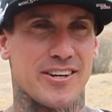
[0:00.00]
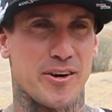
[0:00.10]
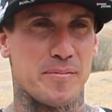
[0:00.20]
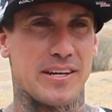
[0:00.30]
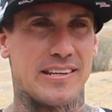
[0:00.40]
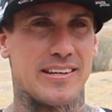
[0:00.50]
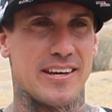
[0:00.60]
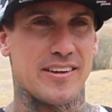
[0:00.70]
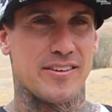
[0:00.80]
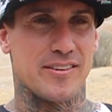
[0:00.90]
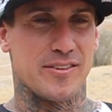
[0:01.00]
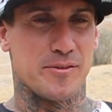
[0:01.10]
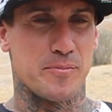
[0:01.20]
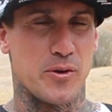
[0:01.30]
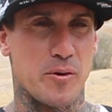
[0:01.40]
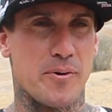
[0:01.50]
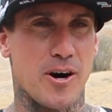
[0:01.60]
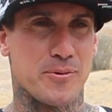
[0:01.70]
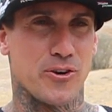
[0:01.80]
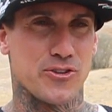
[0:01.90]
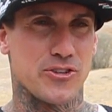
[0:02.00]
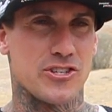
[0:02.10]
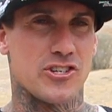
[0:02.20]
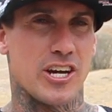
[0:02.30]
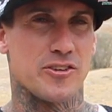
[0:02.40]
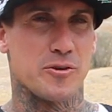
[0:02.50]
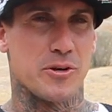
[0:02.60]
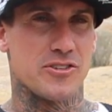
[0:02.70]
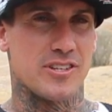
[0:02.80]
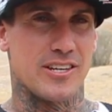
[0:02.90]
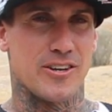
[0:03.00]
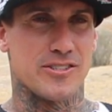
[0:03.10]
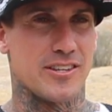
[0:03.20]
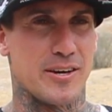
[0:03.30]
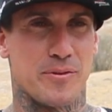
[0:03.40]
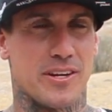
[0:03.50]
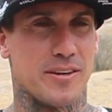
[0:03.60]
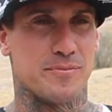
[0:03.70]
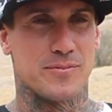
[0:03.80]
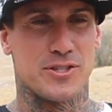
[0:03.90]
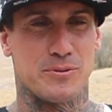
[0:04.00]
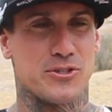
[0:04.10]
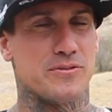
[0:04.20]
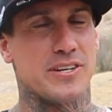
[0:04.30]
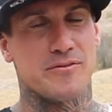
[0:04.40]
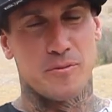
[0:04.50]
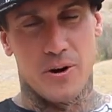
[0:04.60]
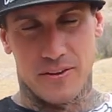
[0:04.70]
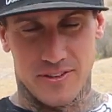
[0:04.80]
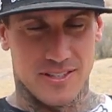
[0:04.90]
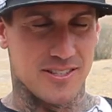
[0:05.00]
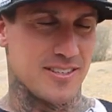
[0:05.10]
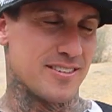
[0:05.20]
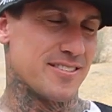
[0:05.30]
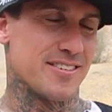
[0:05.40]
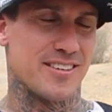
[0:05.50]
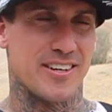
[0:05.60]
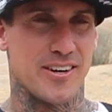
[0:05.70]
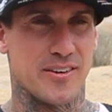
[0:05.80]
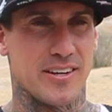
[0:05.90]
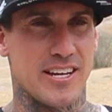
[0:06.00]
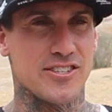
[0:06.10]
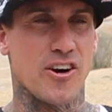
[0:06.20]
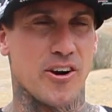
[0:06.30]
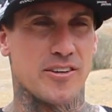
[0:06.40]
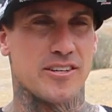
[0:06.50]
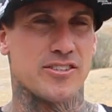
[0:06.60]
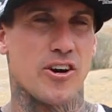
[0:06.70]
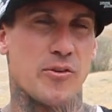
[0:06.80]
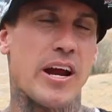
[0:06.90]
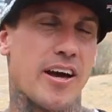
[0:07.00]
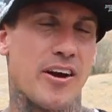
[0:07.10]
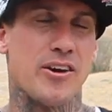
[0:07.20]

You know, I mean, it, you know, pop culture has changed so much in the years, and they want to see what you've eaten for breakfast, and you know, mm-hmm. and it's mm. hard. It's hard right now.